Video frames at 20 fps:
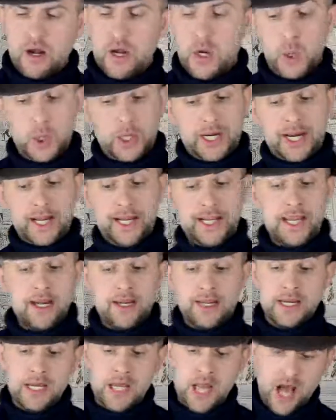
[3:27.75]
You're
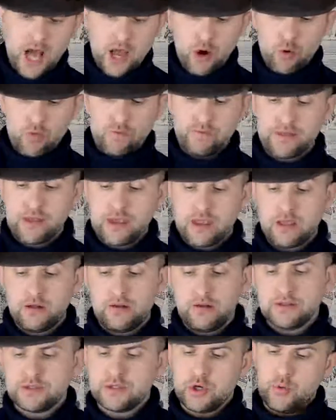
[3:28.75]
clearly not over the
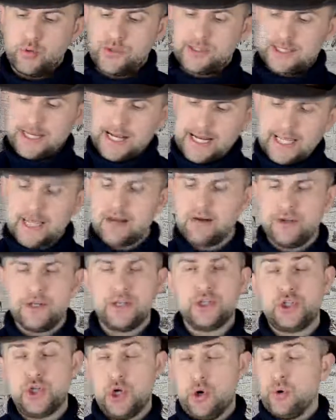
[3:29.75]
hill, so it was
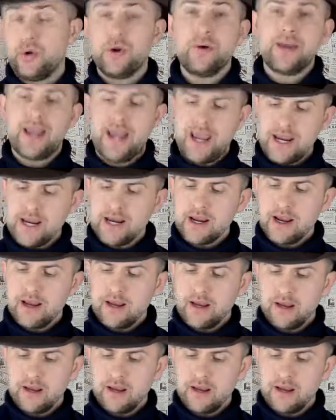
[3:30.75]
clearly a joke, okay?